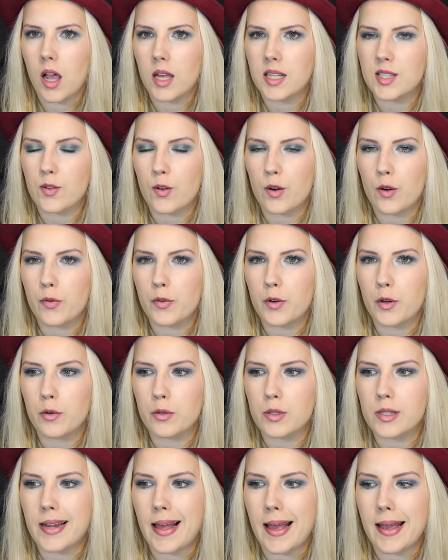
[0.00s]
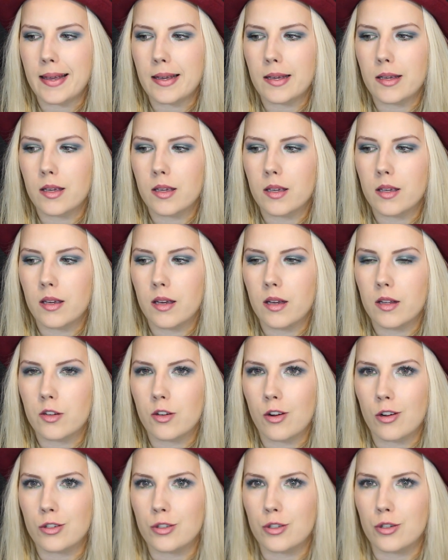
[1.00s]
it's one of those like
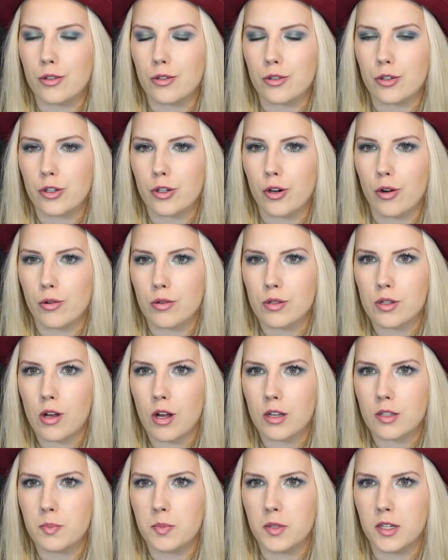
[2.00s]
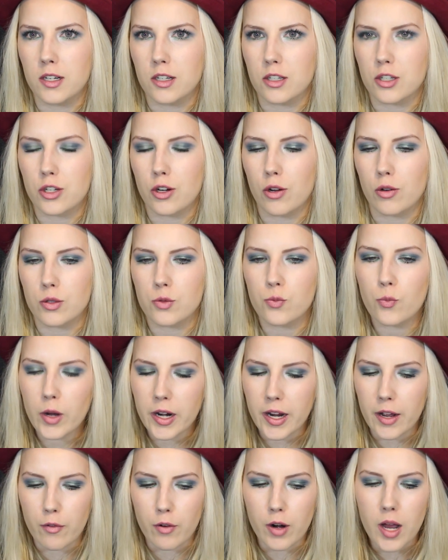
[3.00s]
doctor shows, hospital shows,
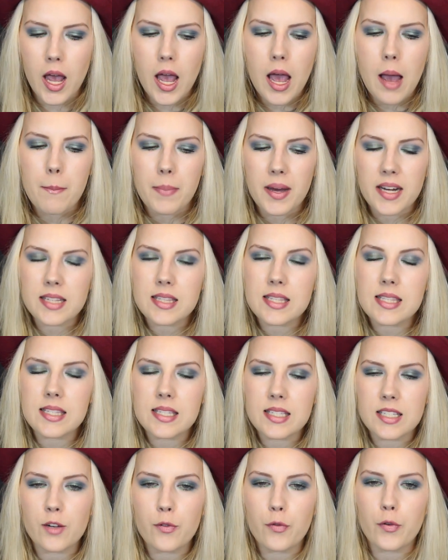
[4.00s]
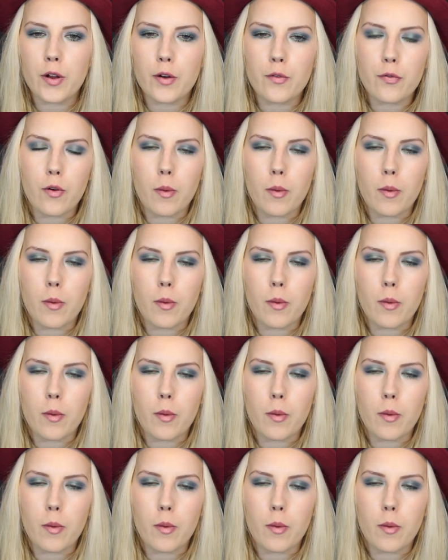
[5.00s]
whatever. But it's different